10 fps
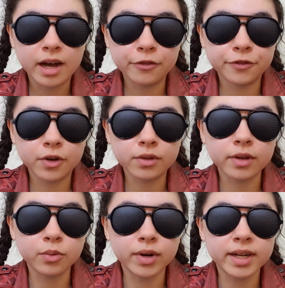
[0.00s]
I felt
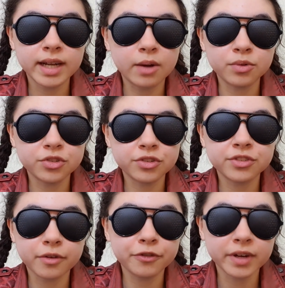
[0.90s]
like working out was just
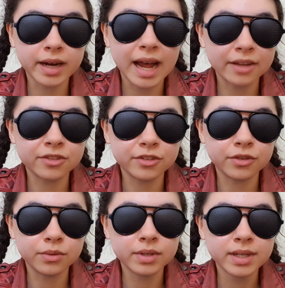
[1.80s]
something I had to
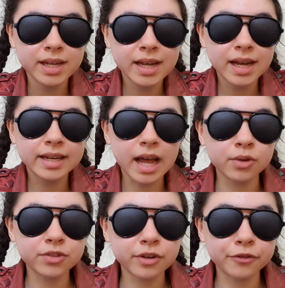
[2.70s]
do, and now
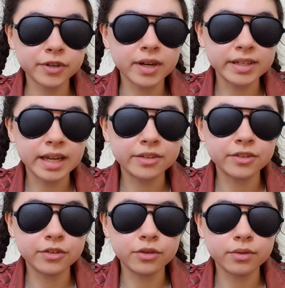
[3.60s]
it's something I get
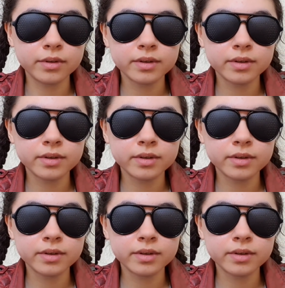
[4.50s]
to do.